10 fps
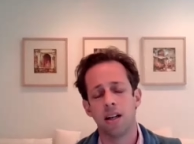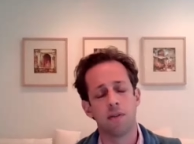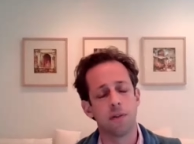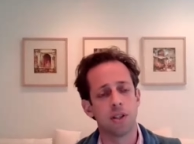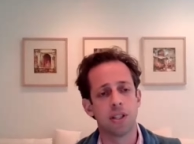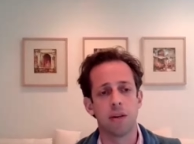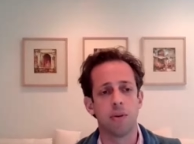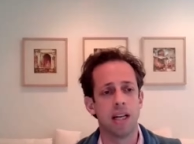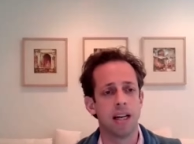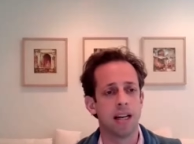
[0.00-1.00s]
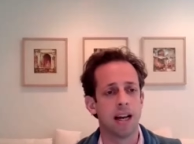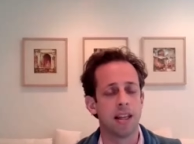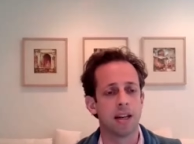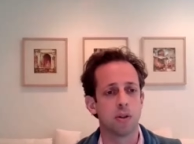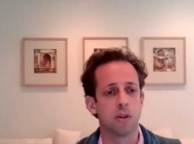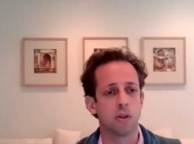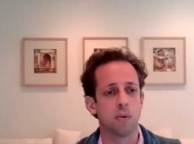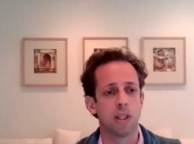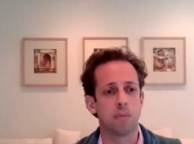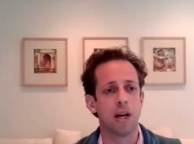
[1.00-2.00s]
the first thing we did, I think, was a
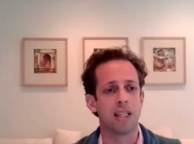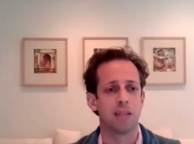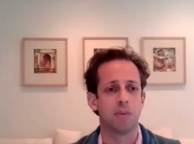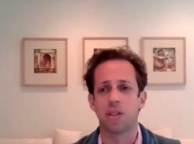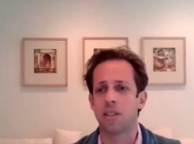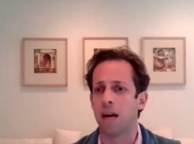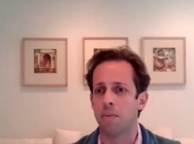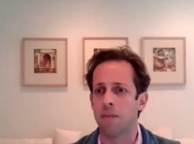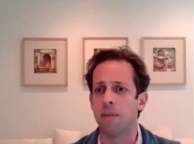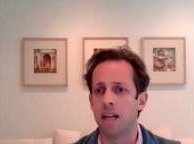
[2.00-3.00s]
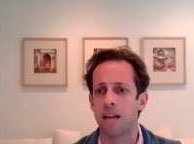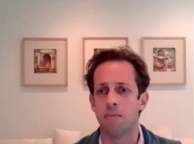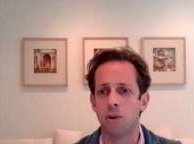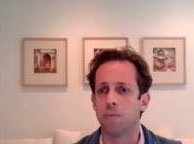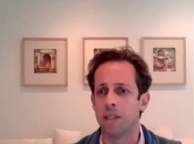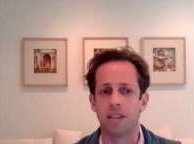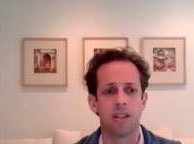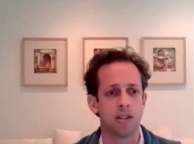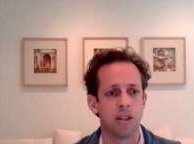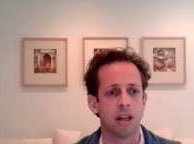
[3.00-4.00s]
responsible step that most
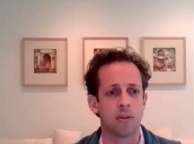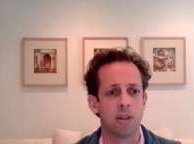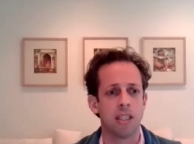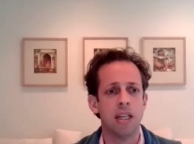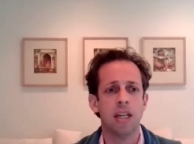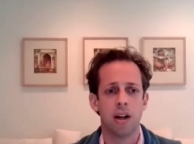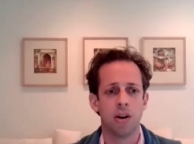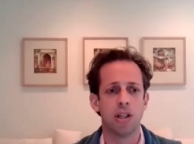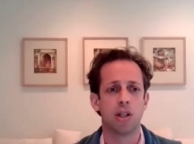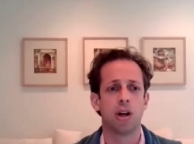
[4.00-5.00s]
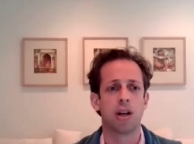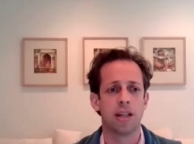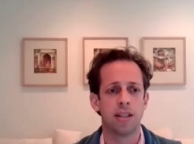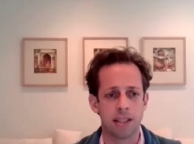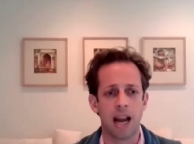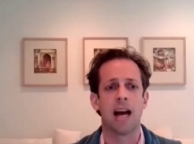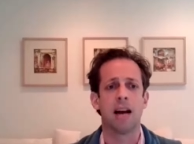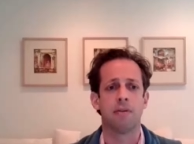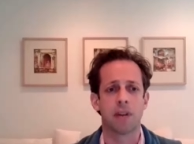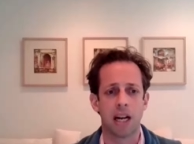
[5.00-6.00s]
businesses took was, to ensure
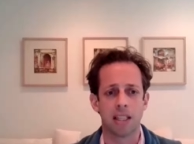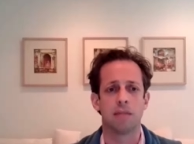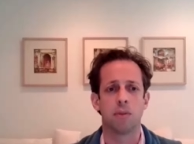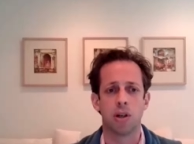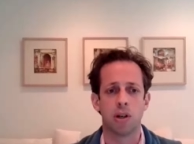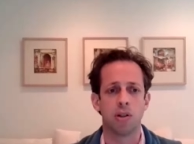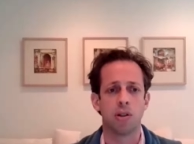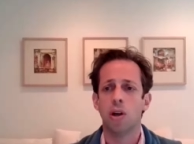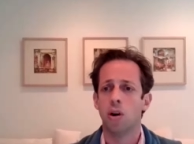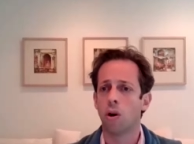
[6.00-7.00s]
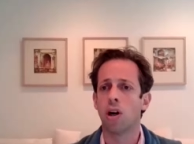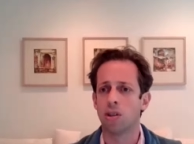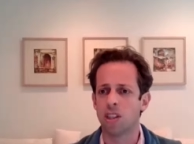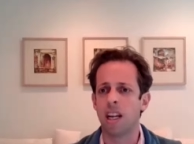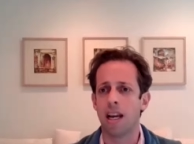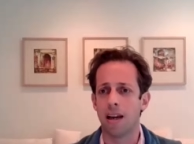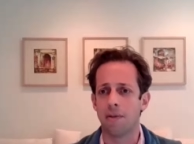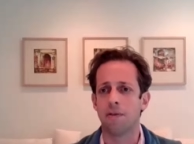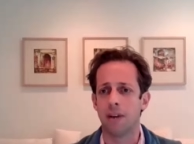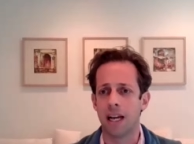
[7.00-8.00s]
staff, customers, we're all
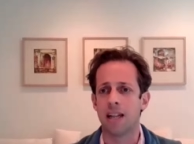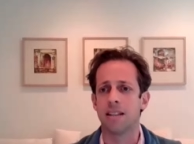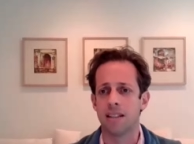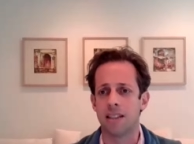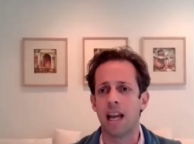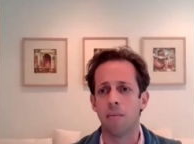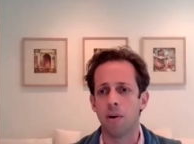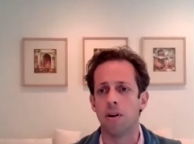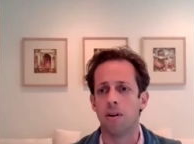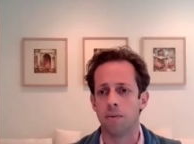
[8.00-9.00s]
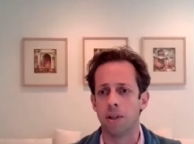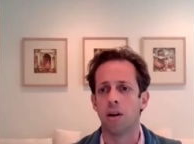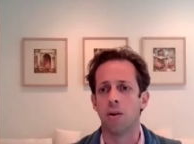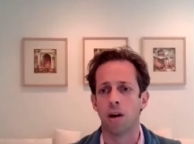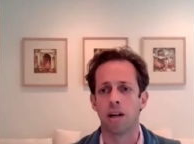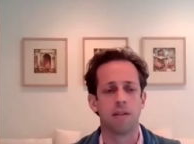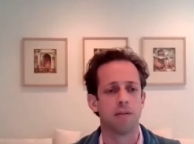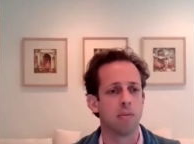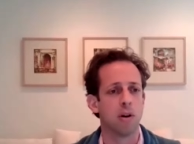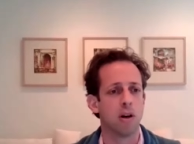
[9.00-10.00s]
safe and stable, working
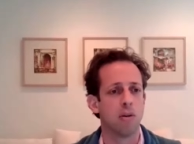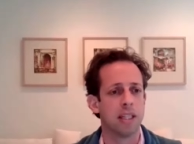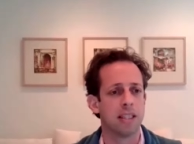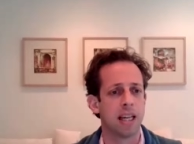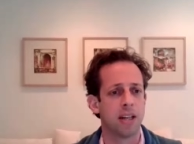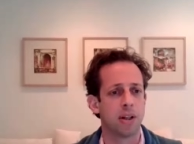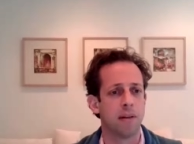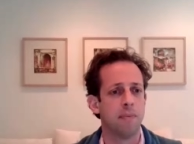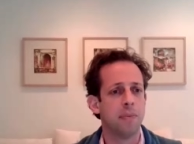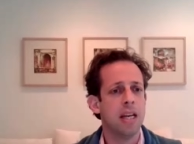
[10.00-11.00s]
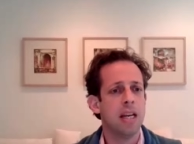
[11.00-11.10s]
from home, et cetera.